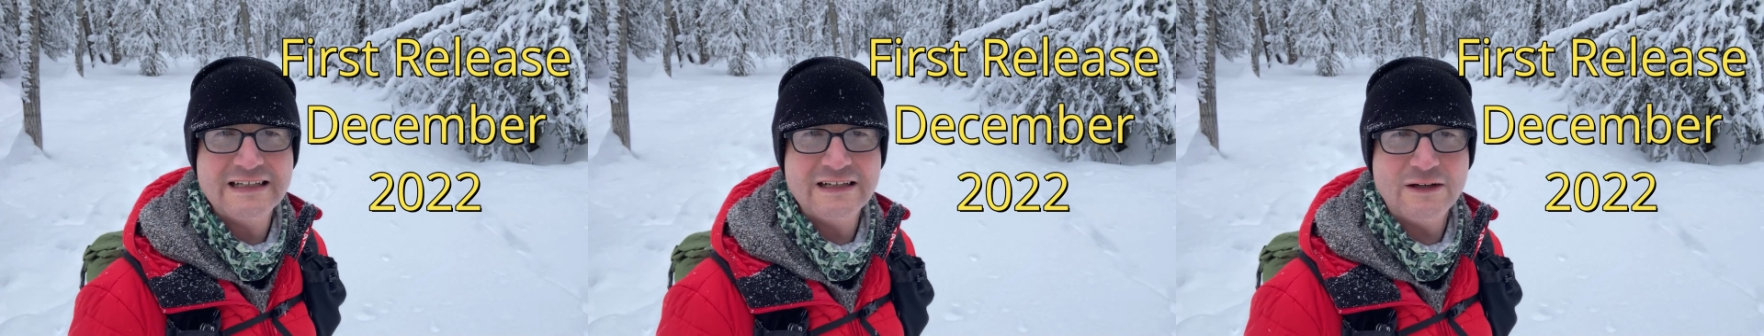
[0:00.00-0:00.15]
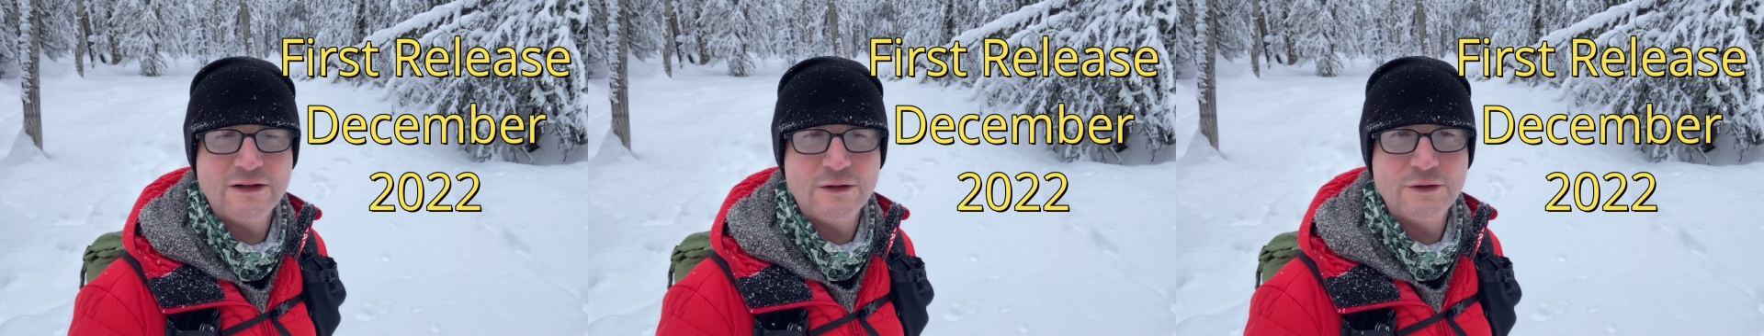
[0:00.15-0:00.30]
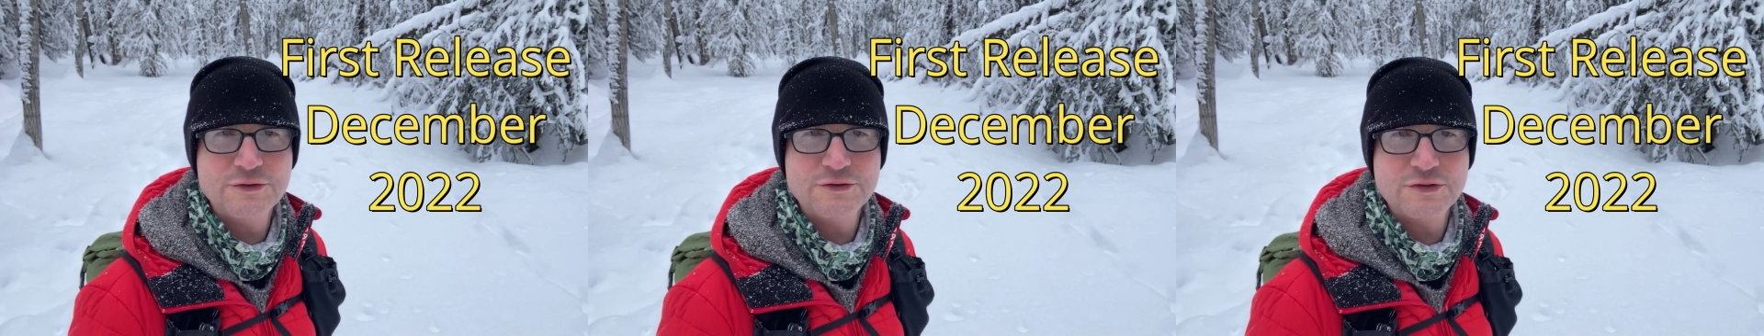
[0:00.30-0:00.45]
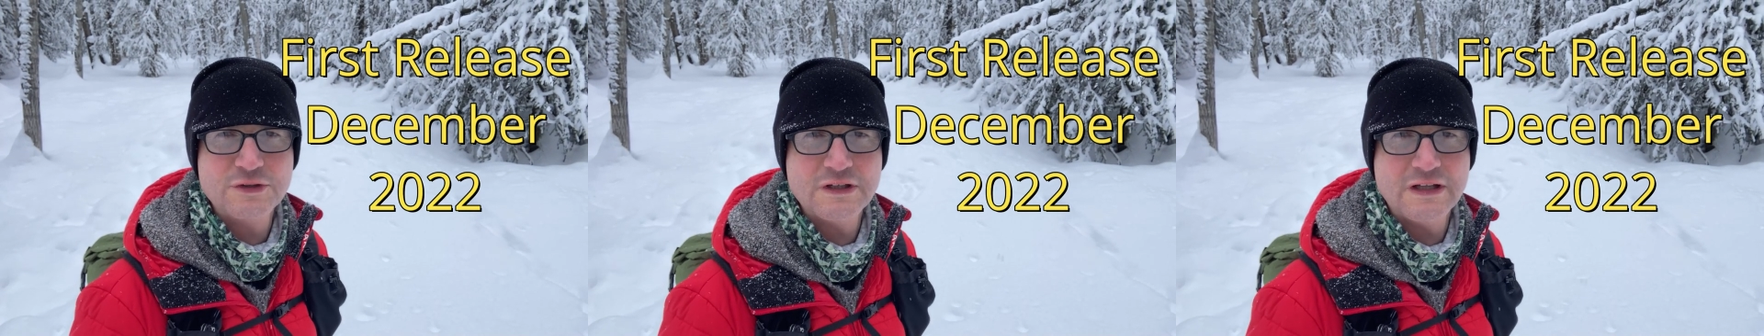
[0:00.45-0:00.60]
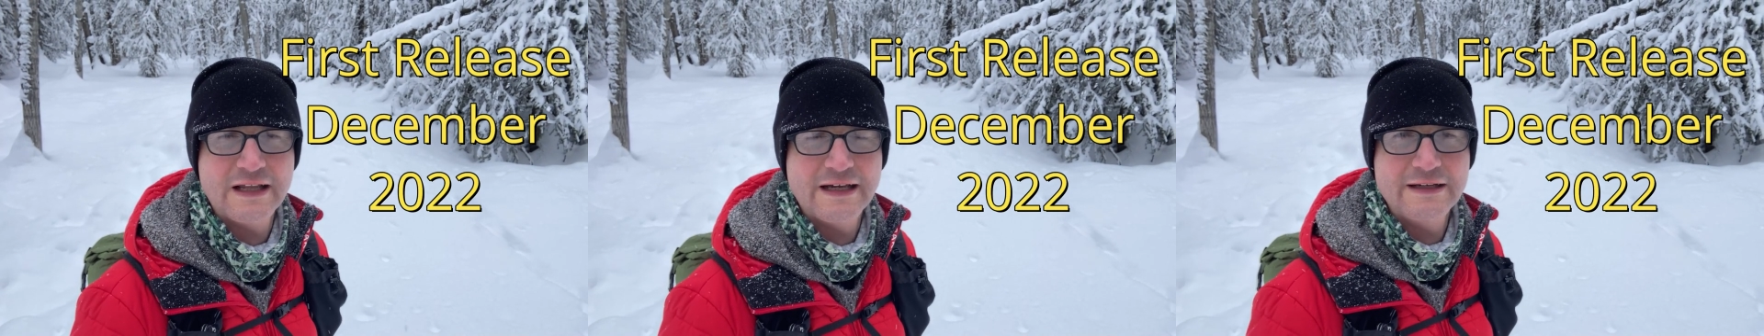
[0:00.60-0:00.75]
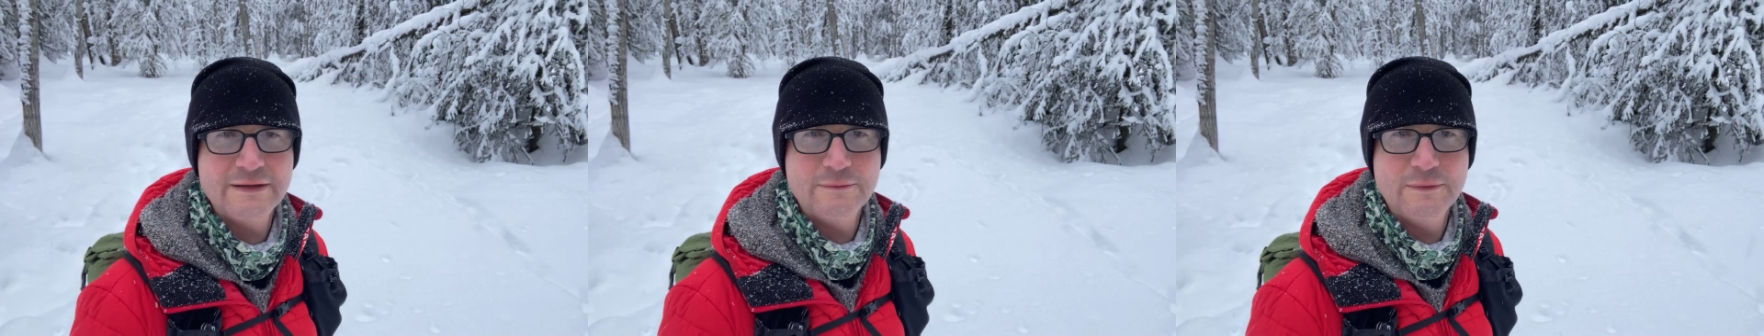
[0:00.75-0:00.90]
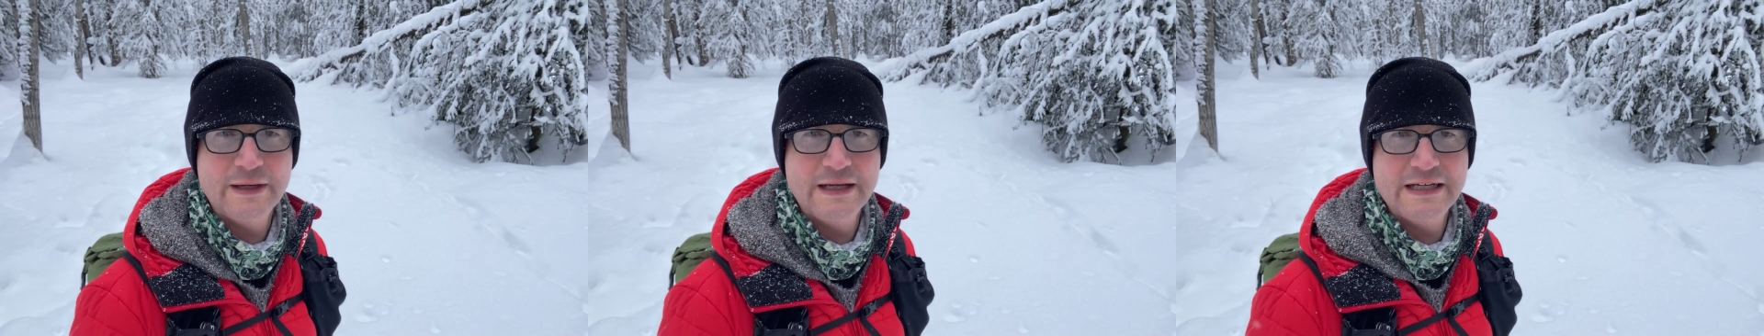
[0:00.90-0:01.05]

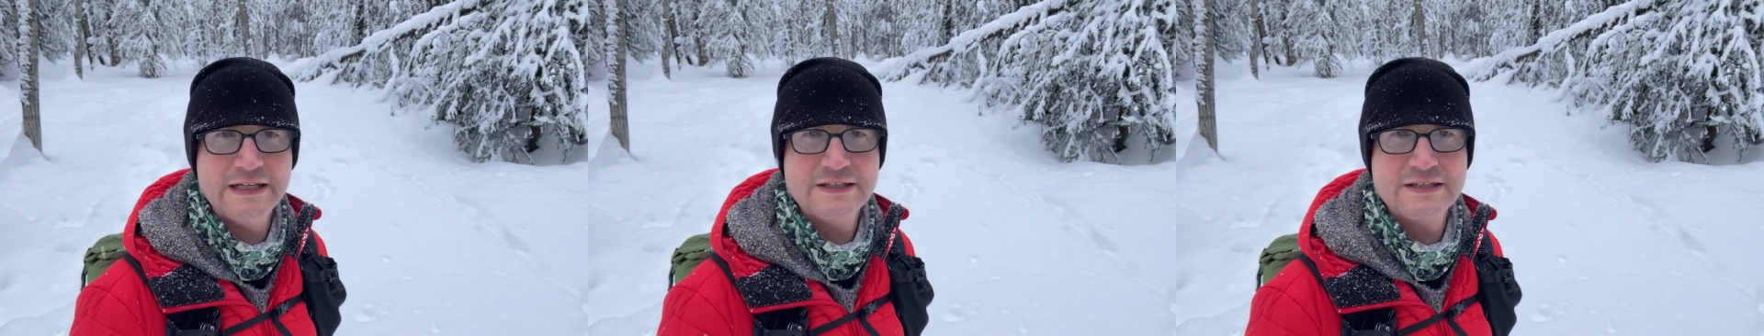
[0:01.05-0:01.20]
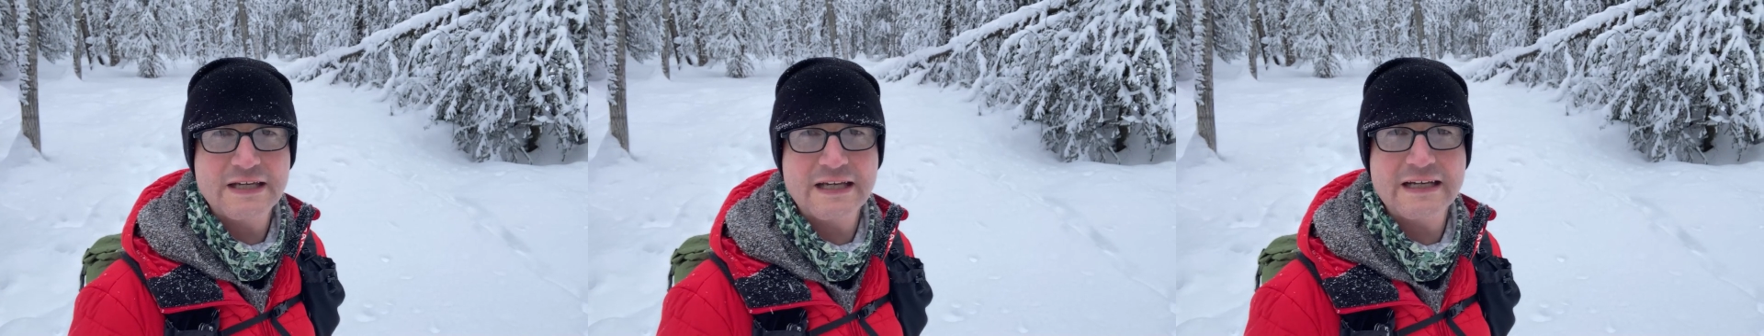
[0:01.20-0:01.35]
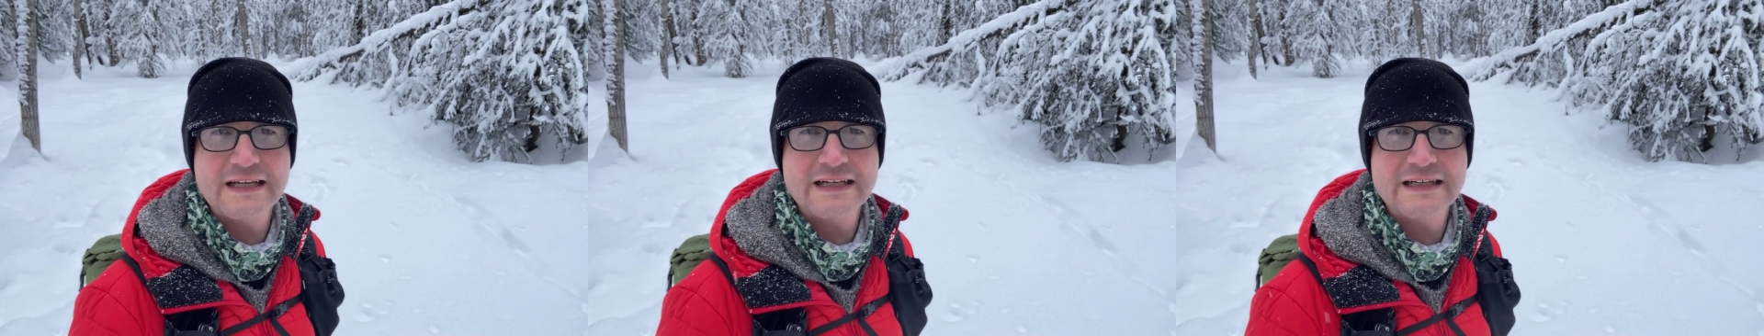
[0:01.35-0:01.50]
ultra-lightweight